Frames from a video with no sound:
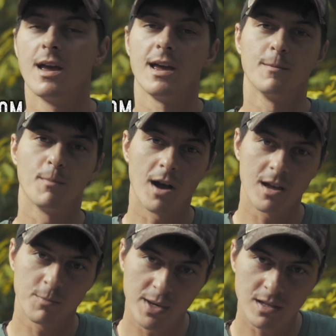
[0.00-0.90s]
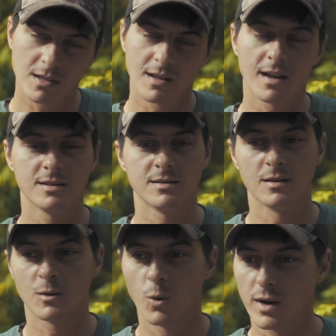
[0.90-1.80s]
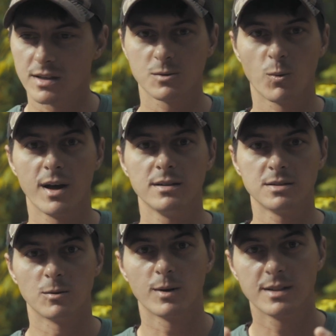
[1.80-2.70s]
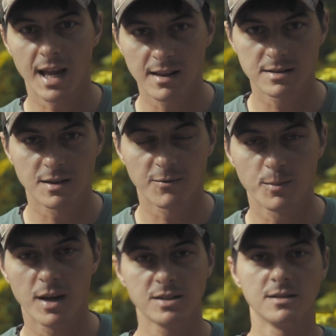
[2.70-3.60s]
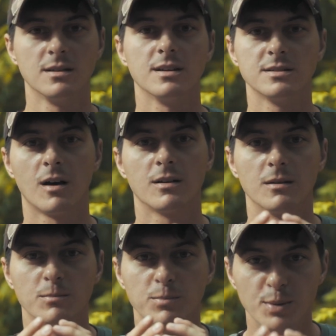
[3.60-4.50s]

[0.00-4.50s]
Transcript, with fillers: And in my opinion, that is the quickest way to retain this information is on a